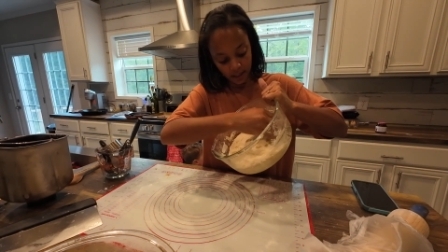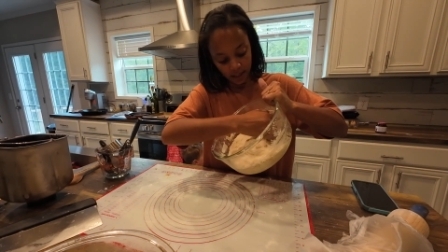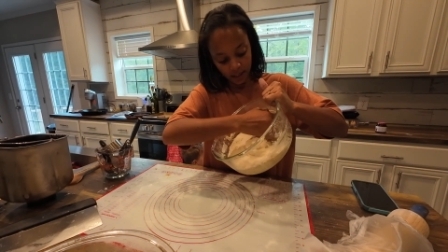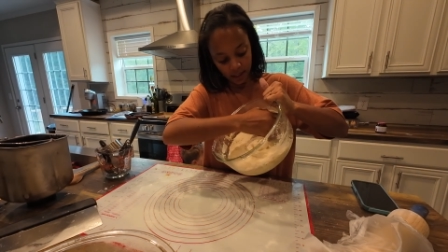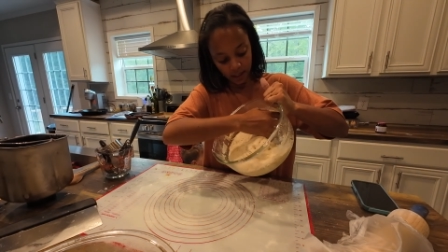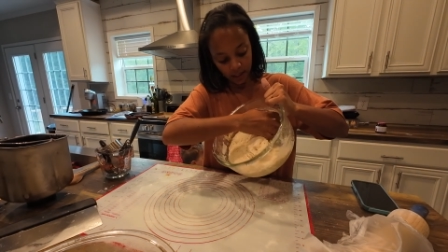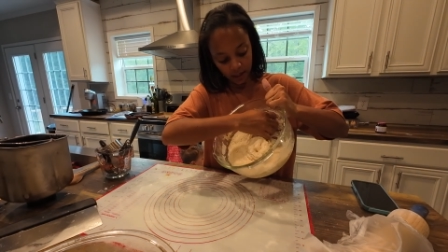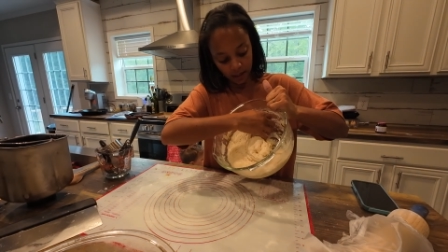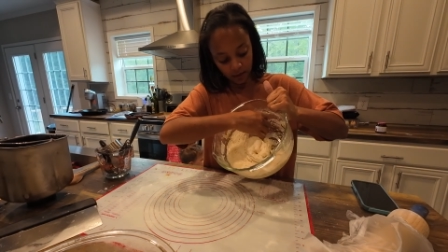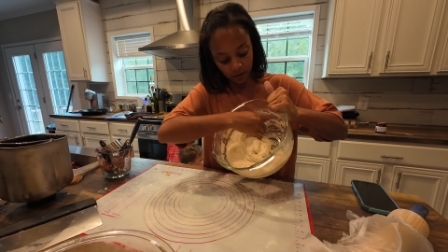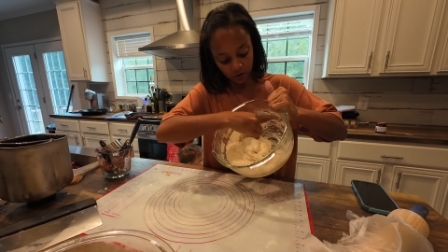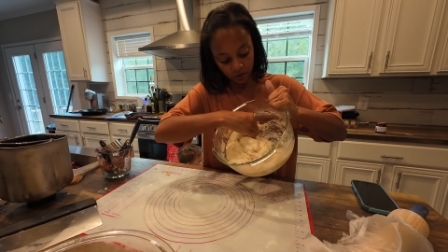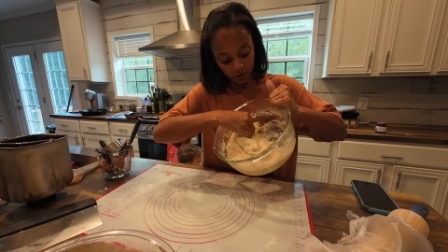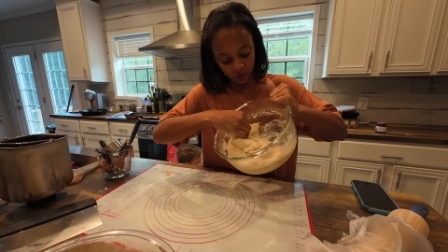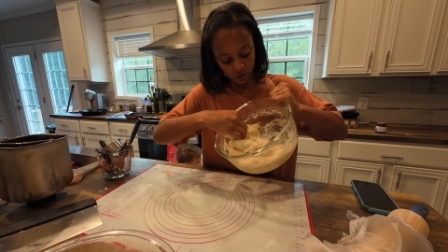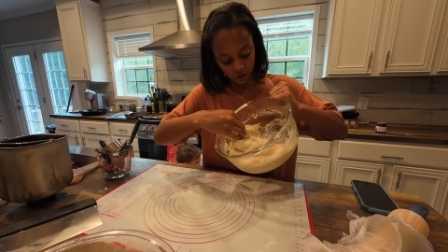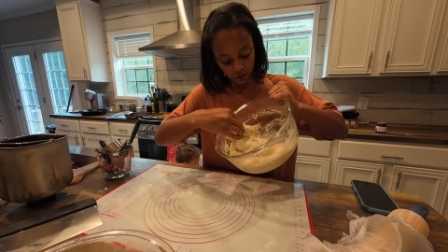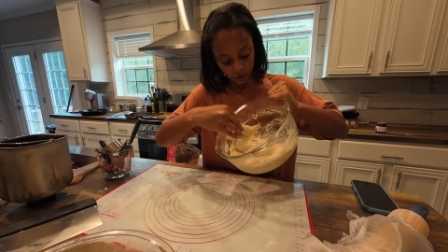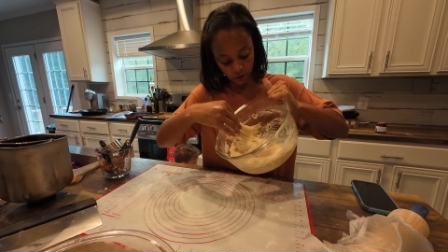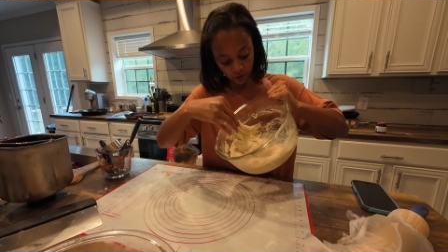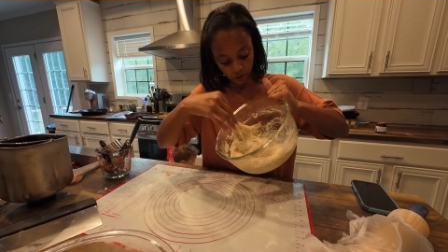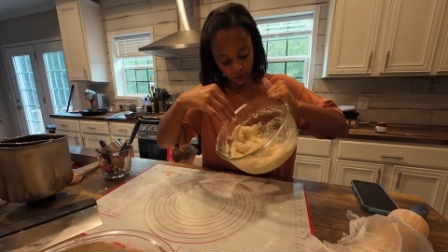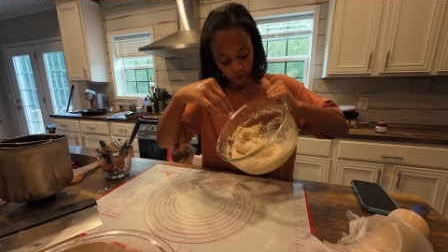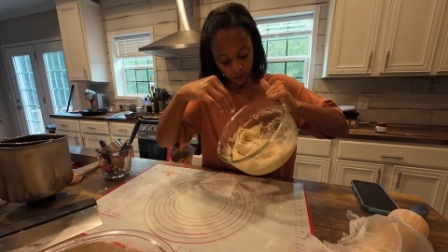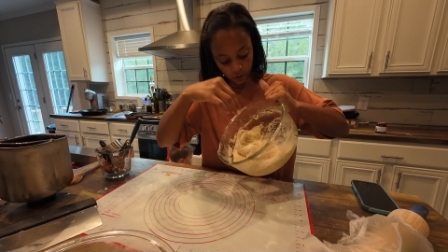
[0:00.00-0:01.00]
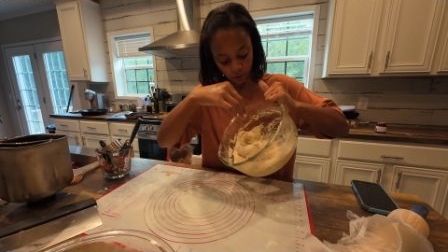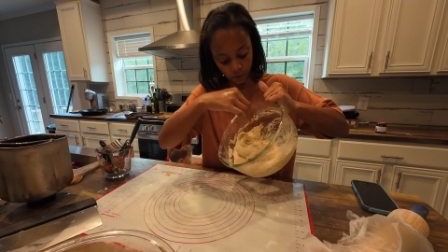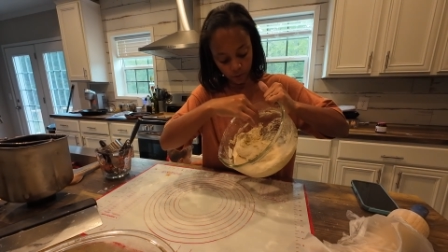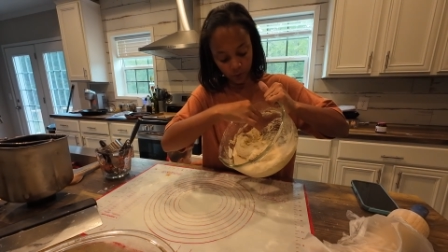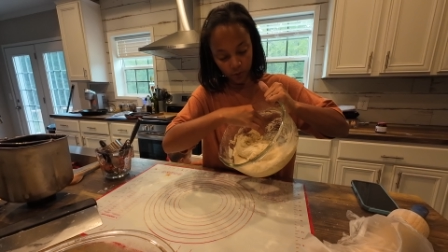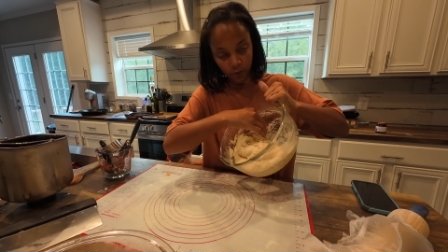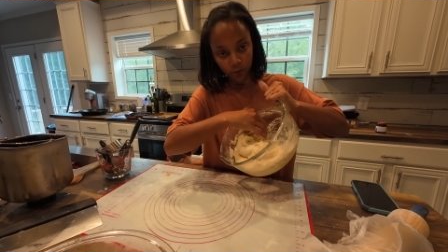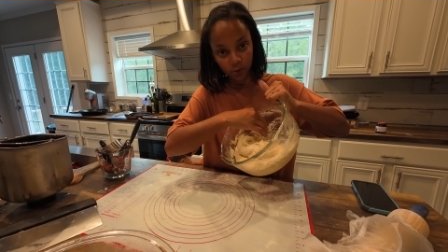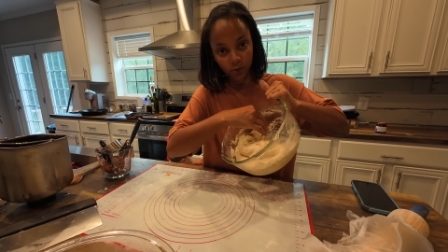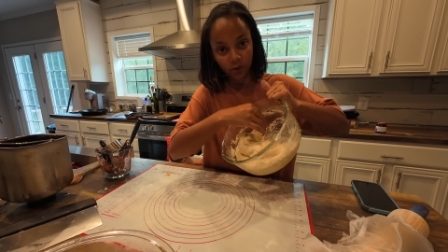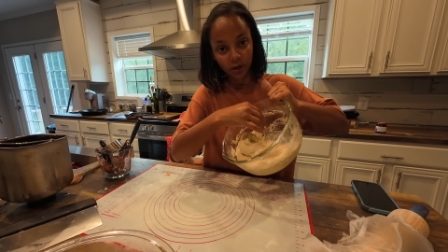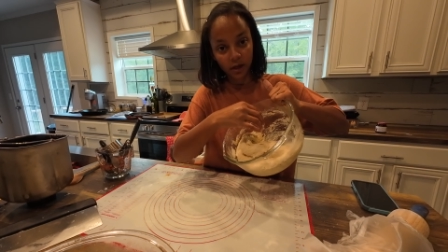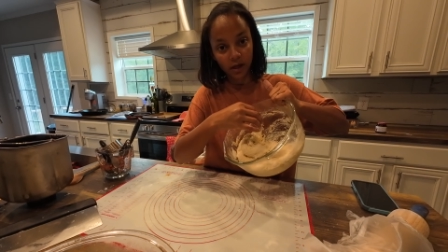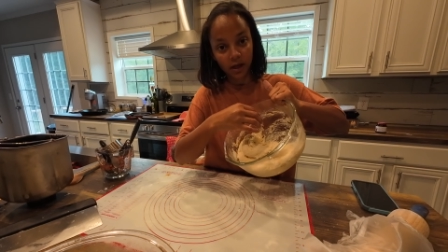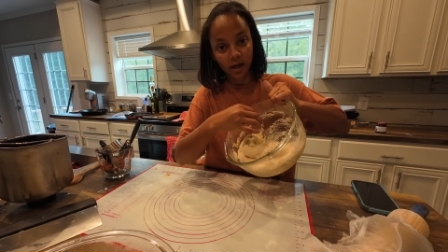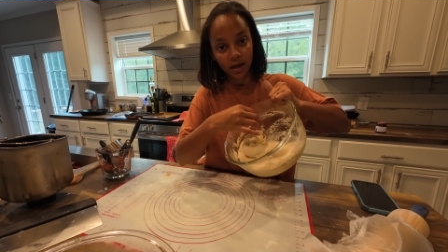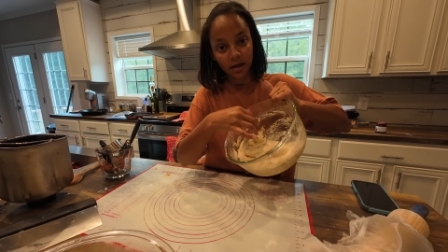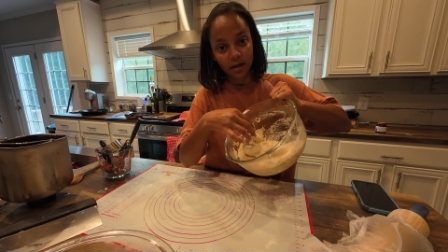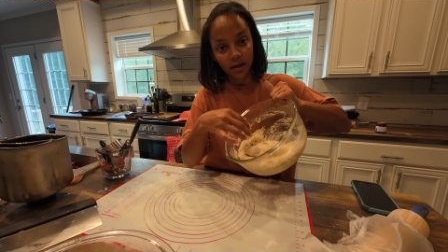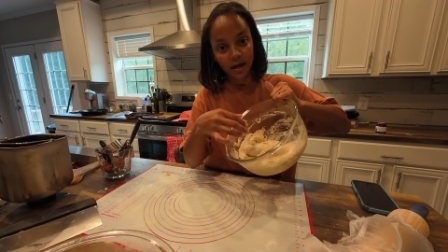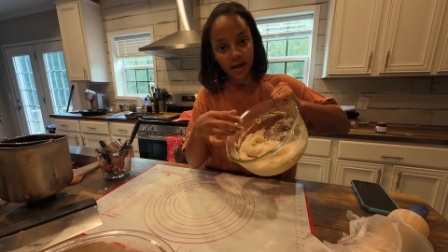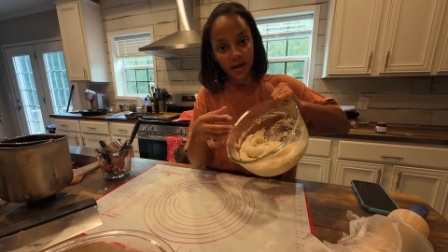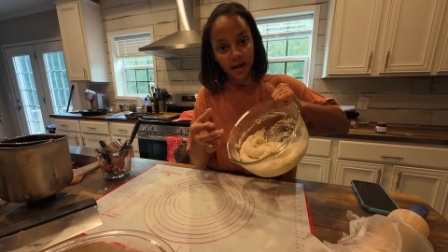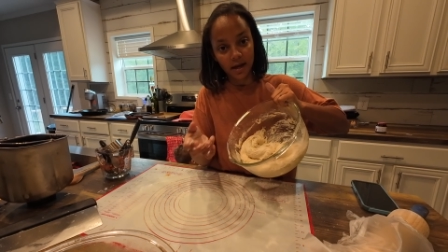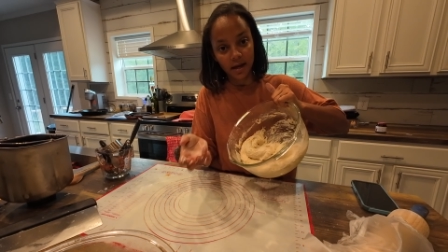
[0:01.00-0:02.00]
into
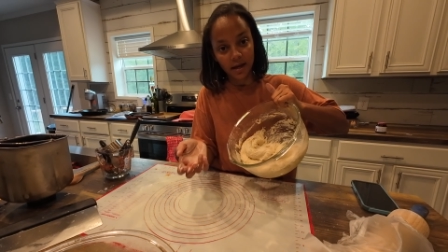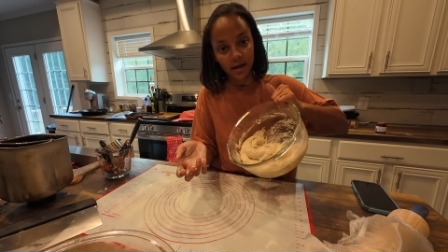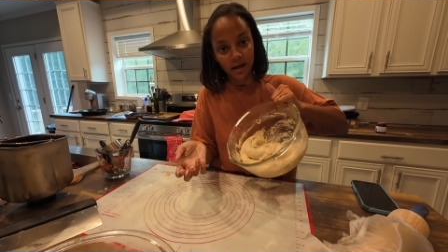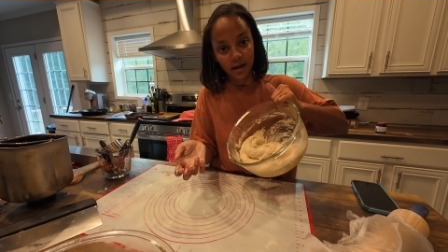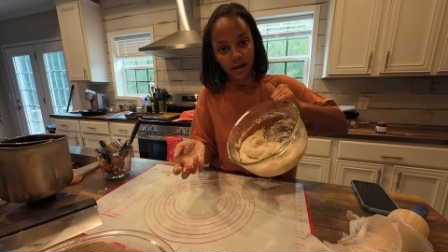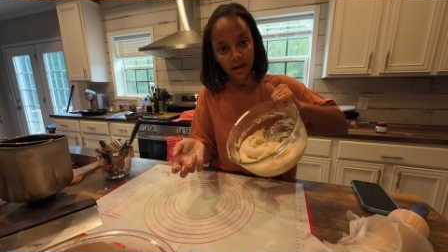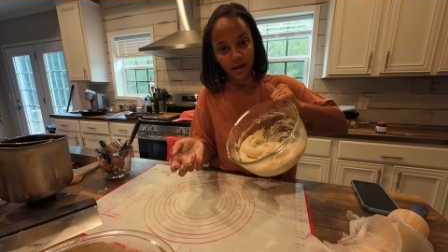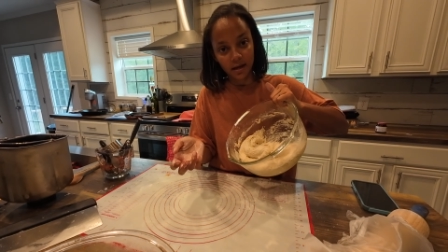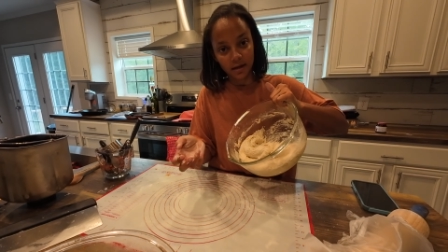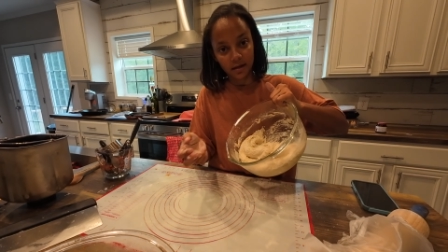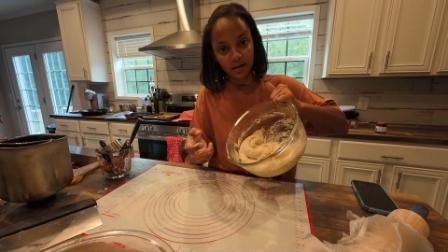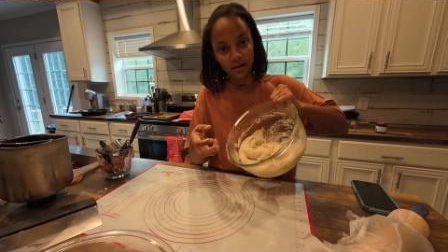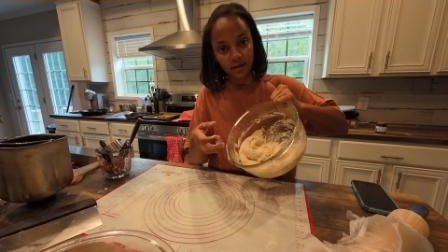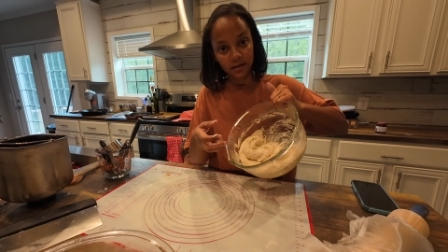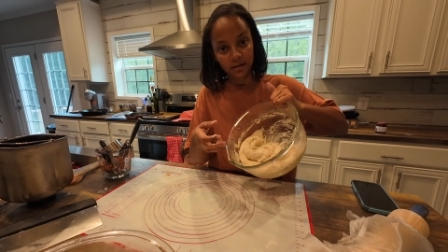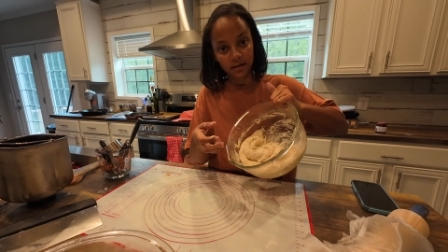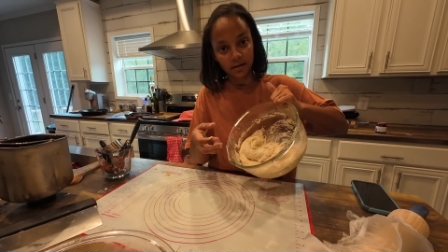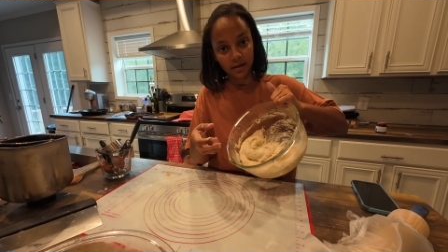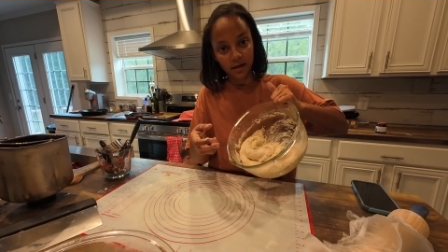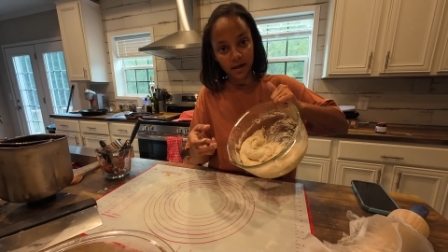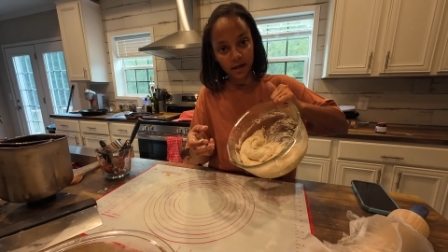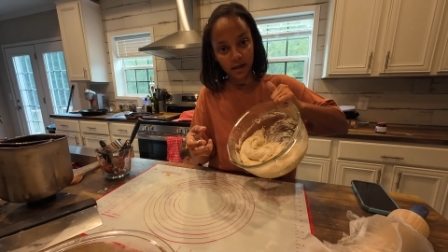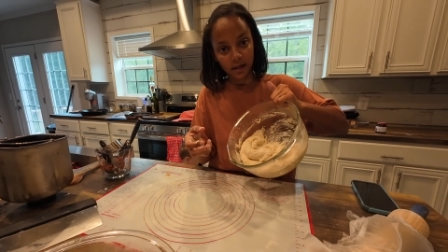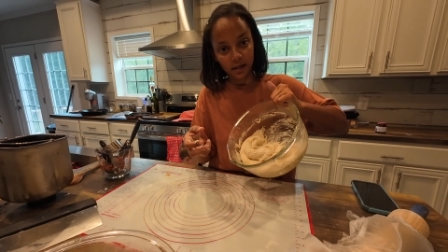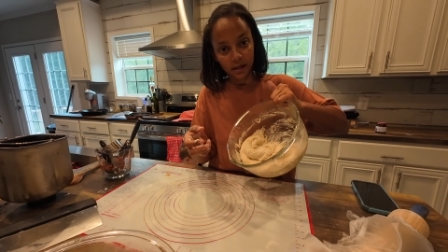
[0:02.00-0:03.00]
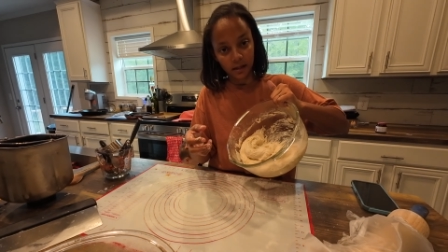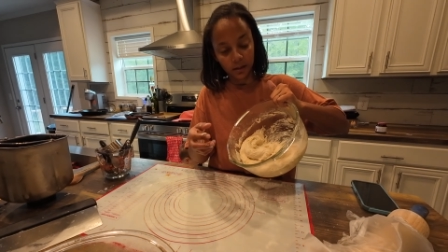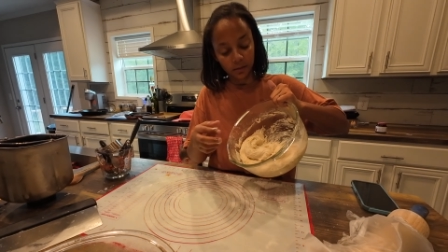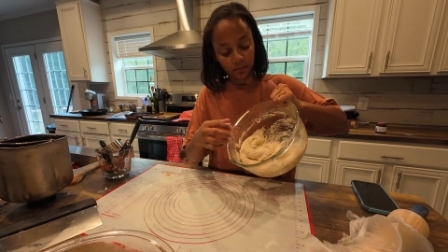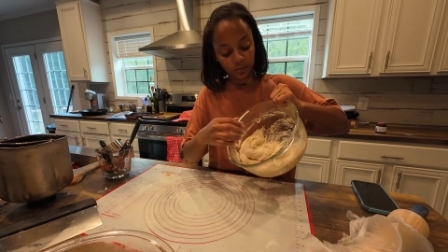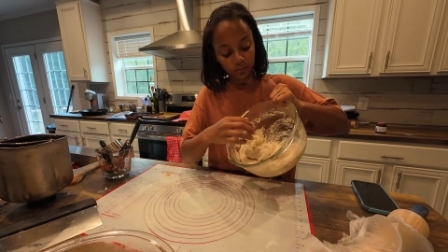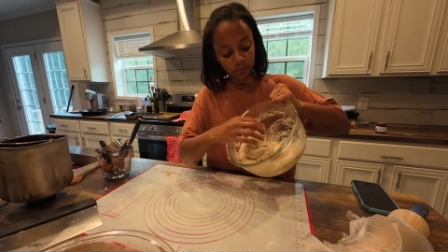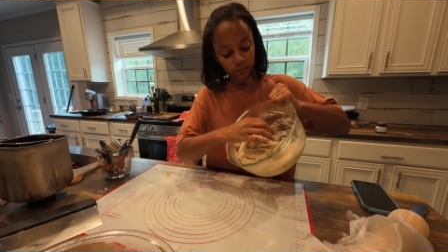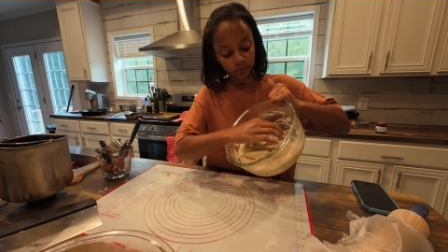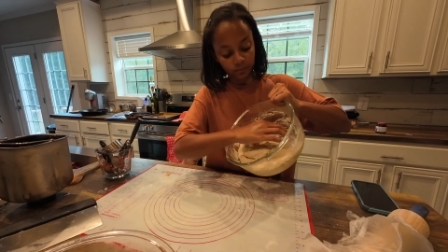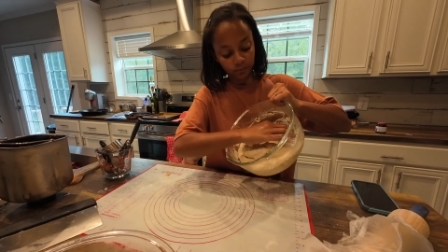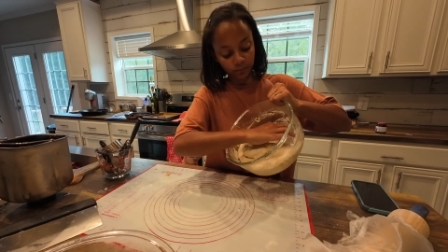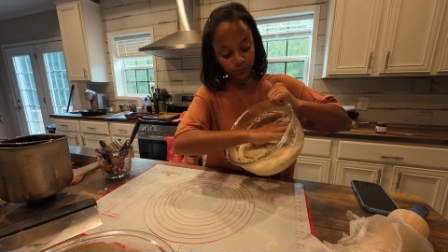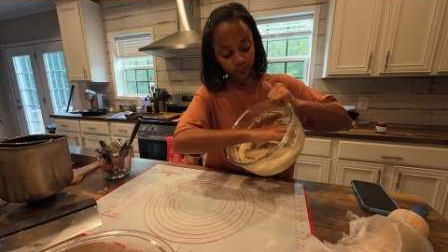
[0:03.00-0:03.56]
a, I